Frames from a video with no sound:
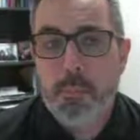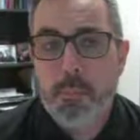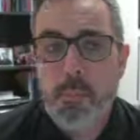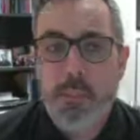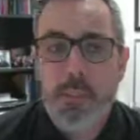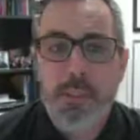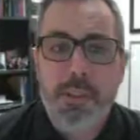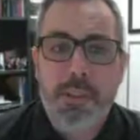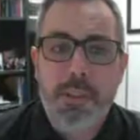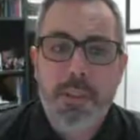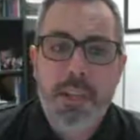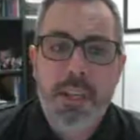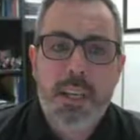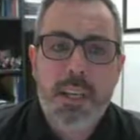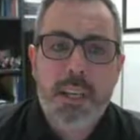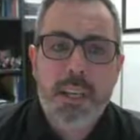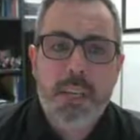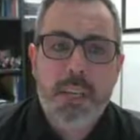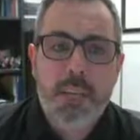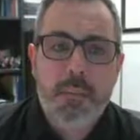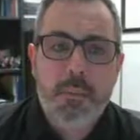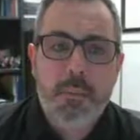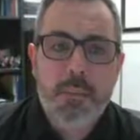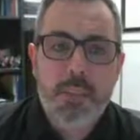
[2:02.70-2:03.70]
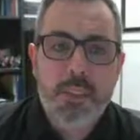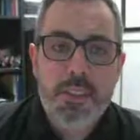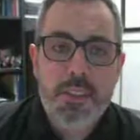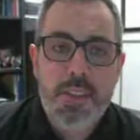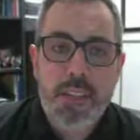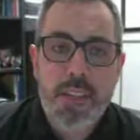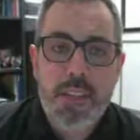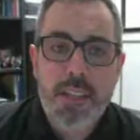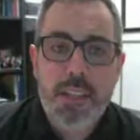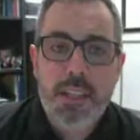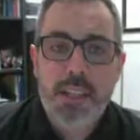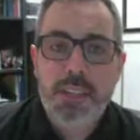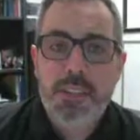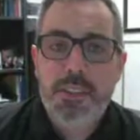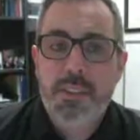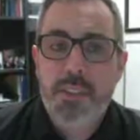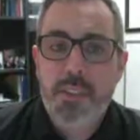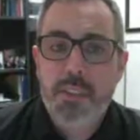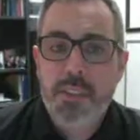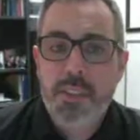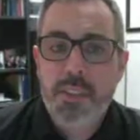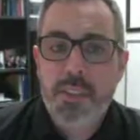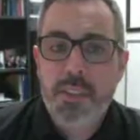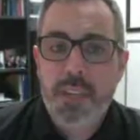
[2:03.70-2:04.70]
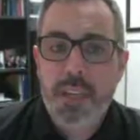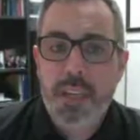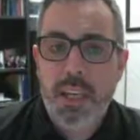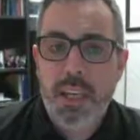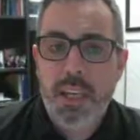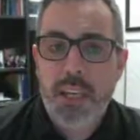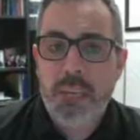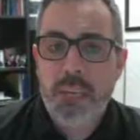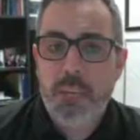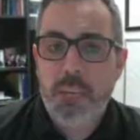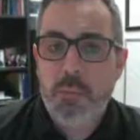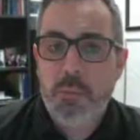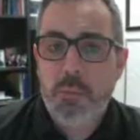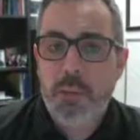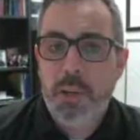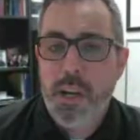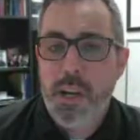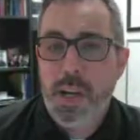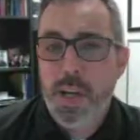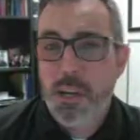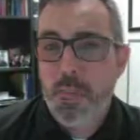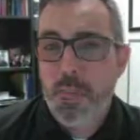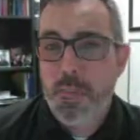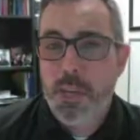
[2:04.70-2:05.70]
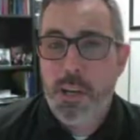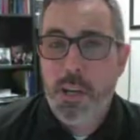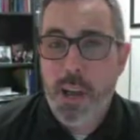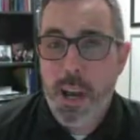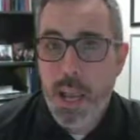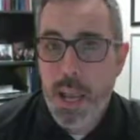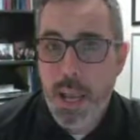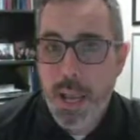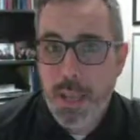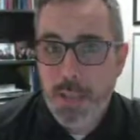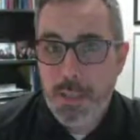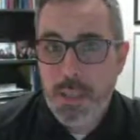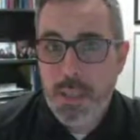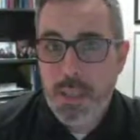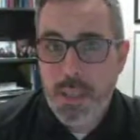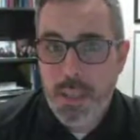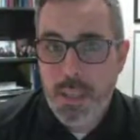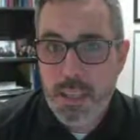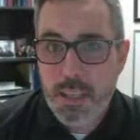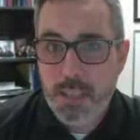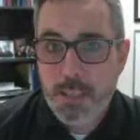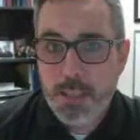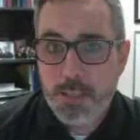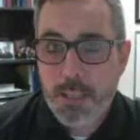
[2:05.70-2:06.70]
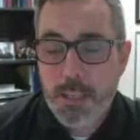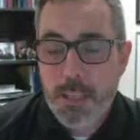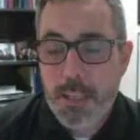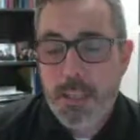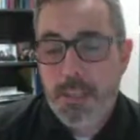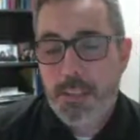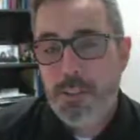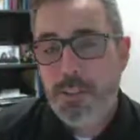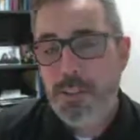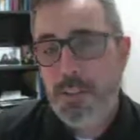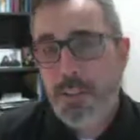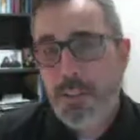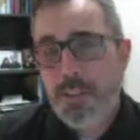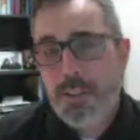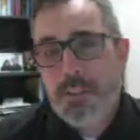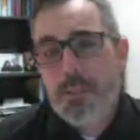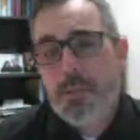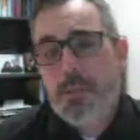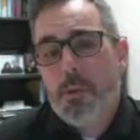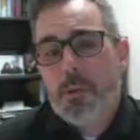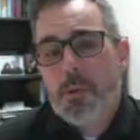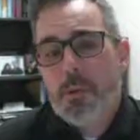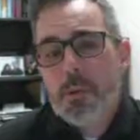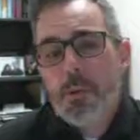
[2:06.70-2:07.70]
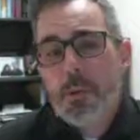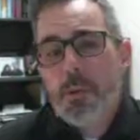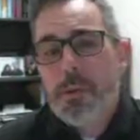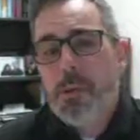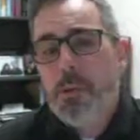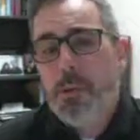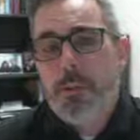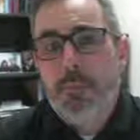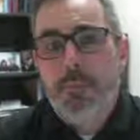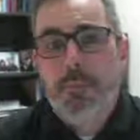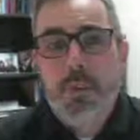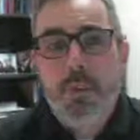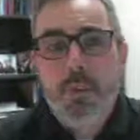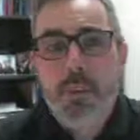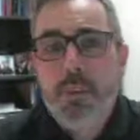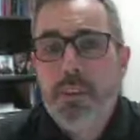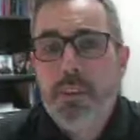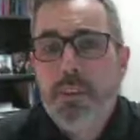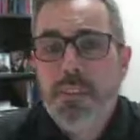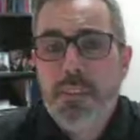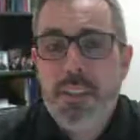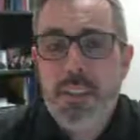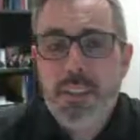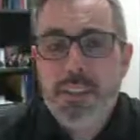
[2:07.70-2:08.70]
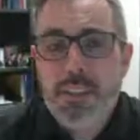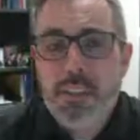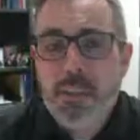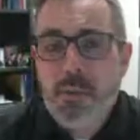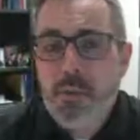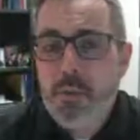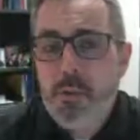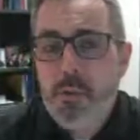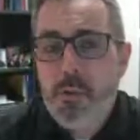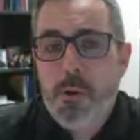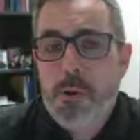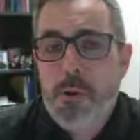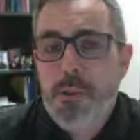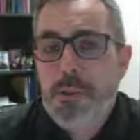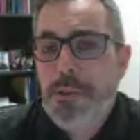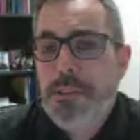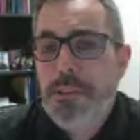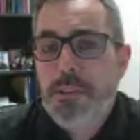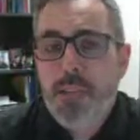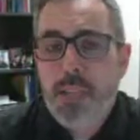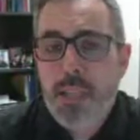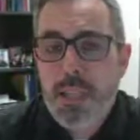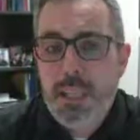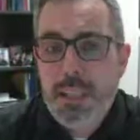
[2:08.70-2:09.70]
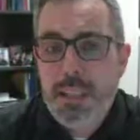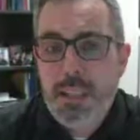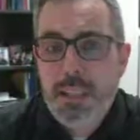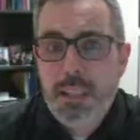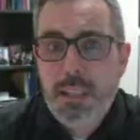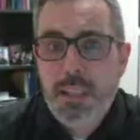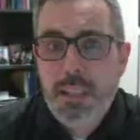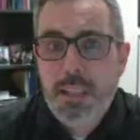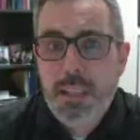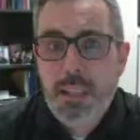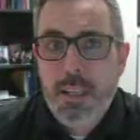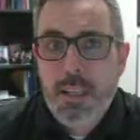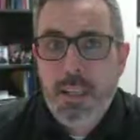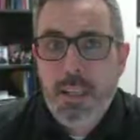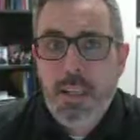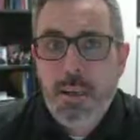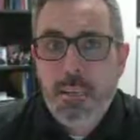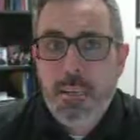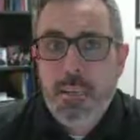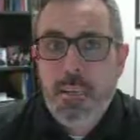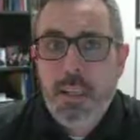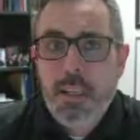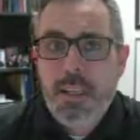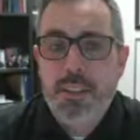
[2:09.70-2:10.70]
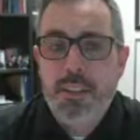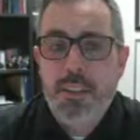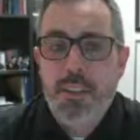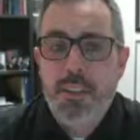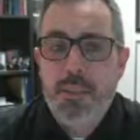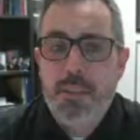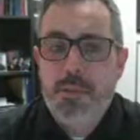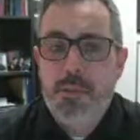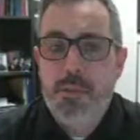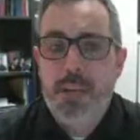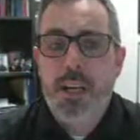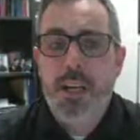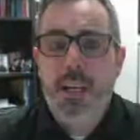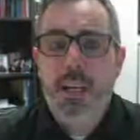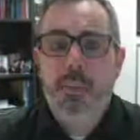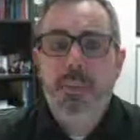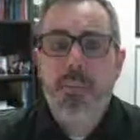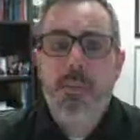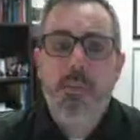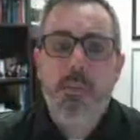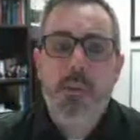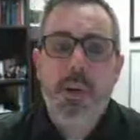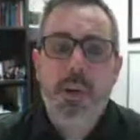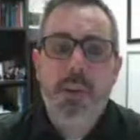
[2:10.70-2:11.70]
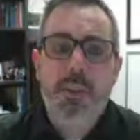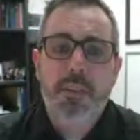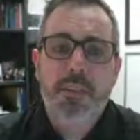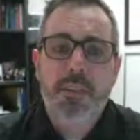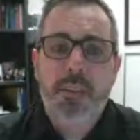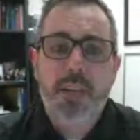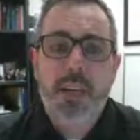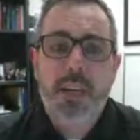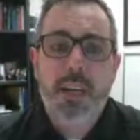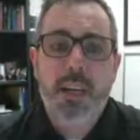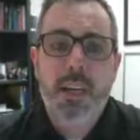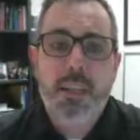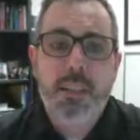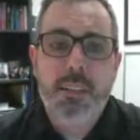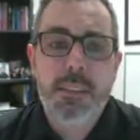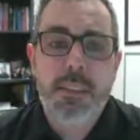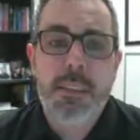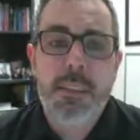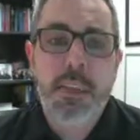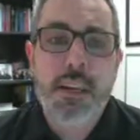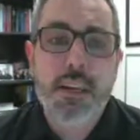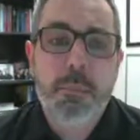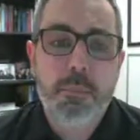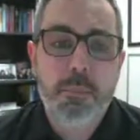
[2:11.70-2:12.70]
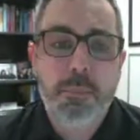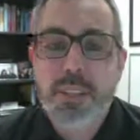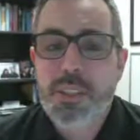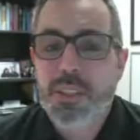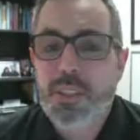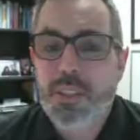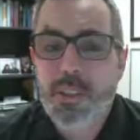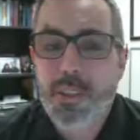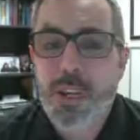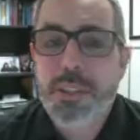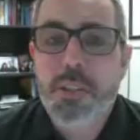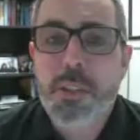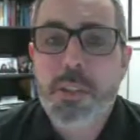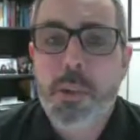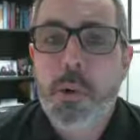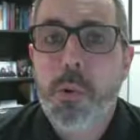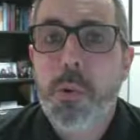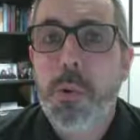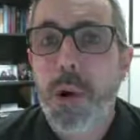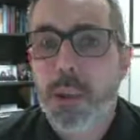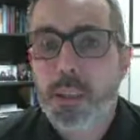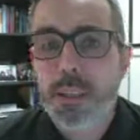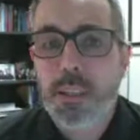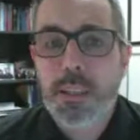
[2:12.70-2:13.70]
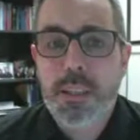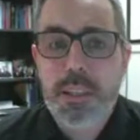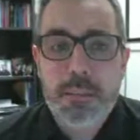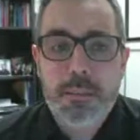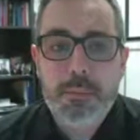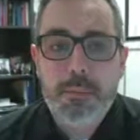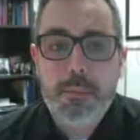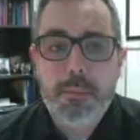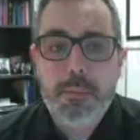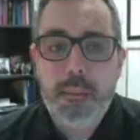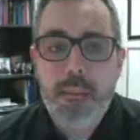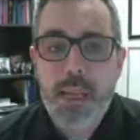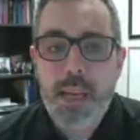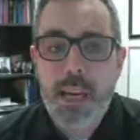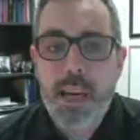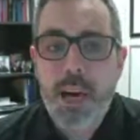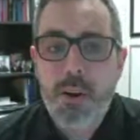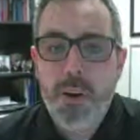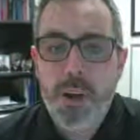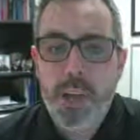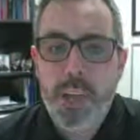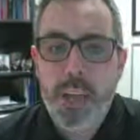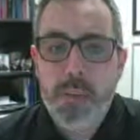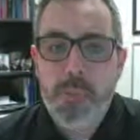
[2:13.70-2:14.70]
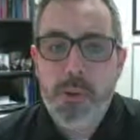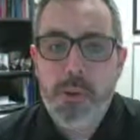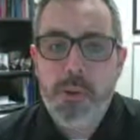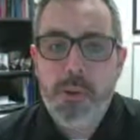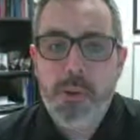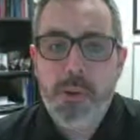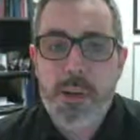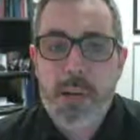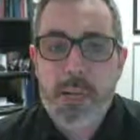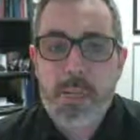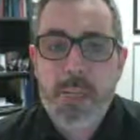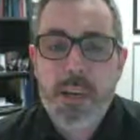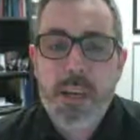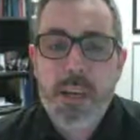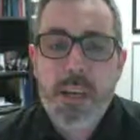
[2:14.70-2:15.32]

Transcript: to put sad, somewhat happy, or happy in. So this is ordinal. Both of these are ordinal data that describes whether or not, describes a quality, like how happy you are.